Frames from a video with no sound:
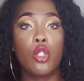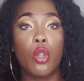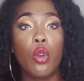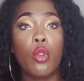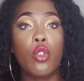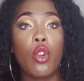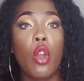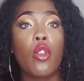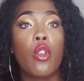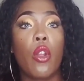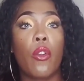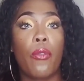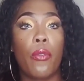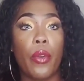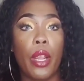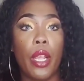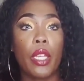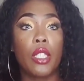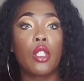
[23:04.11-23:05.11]
You'll know your
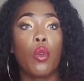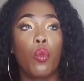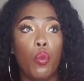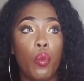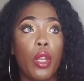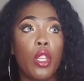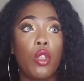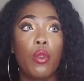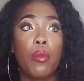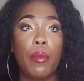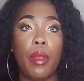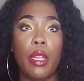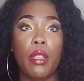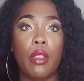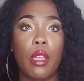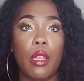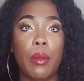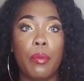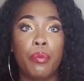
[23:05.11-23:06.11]
friends when you
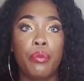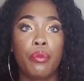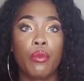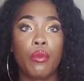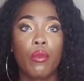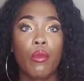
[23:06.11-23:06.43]
meet them.